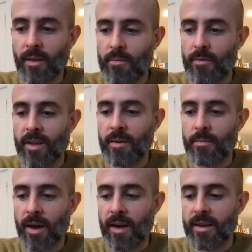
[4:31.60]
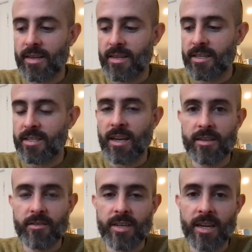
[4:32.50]
bringing back to
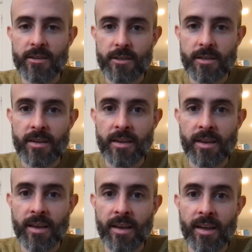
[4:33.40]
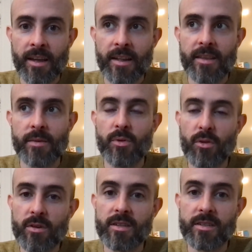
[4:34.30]
centre attention the
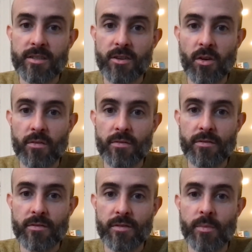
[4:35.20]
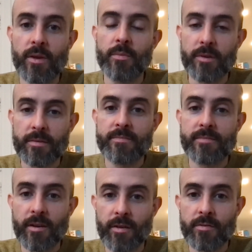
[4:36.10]
importance of the people
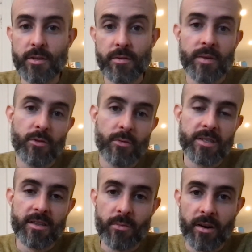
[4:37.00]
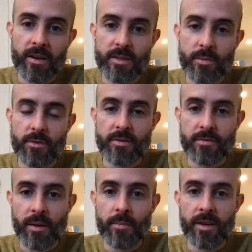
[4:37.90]
around you in more ways than one, I
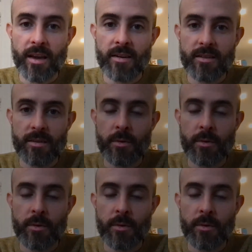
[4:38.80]
suppose, family and